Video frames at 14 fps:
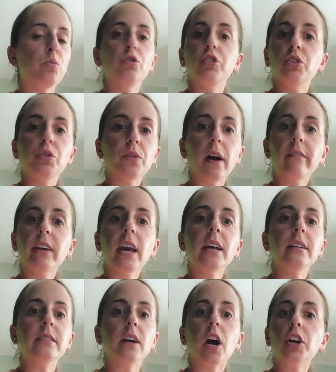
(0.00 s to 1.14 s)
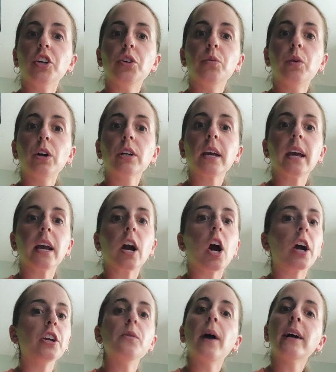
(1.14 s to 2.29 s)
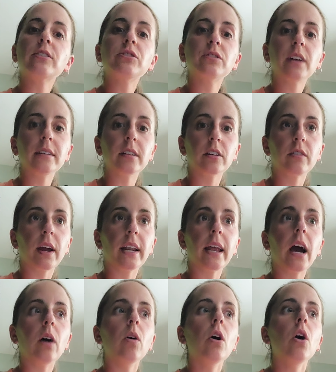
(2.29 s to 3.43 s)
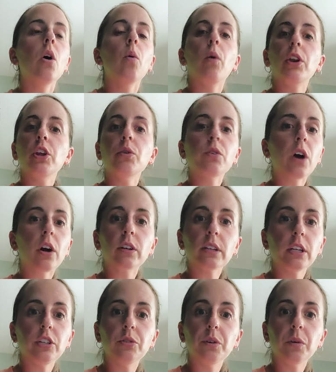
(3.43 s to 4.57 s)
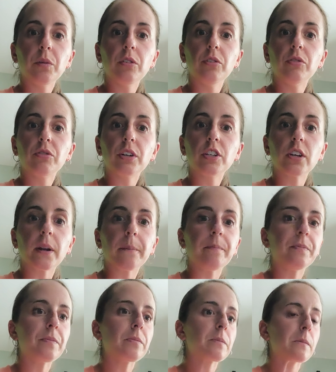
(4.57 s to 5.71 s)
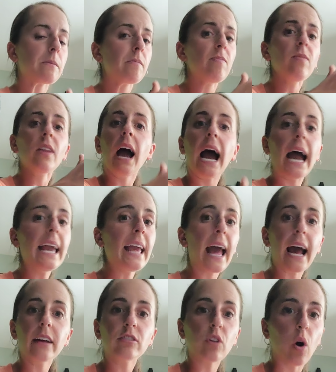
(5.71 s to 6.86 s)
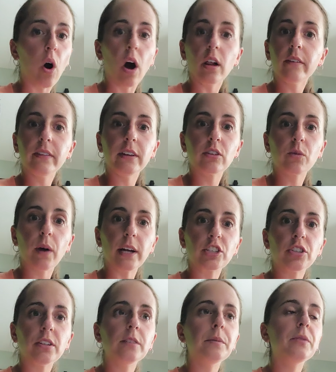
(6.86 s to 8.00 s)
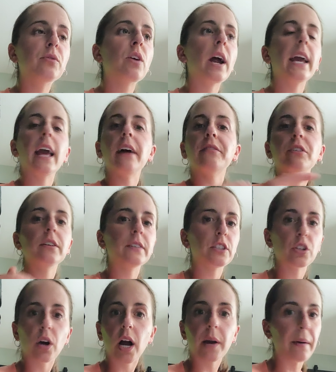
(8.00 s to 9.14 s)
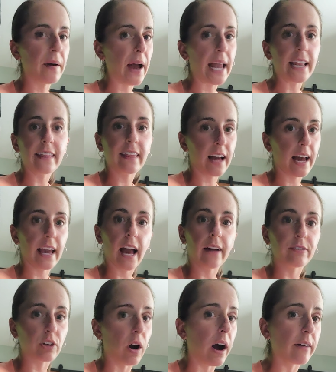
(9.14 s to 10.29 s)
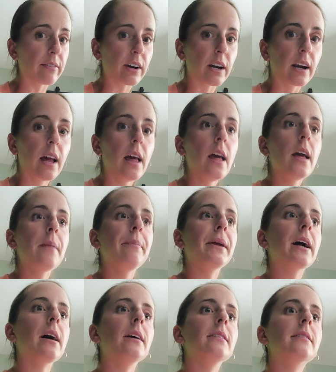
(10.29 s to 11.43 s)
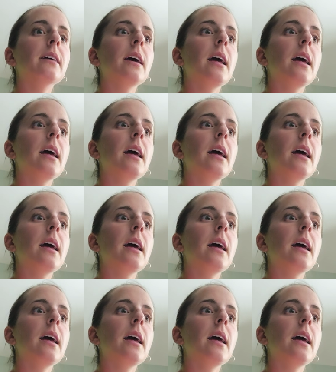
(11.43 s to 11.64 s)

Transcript: Do you have kids? Are you working? Are you exercising right now? What are you currently doing with nutrition? I ask all of these questions before I ever even talk about anything I have to offer, because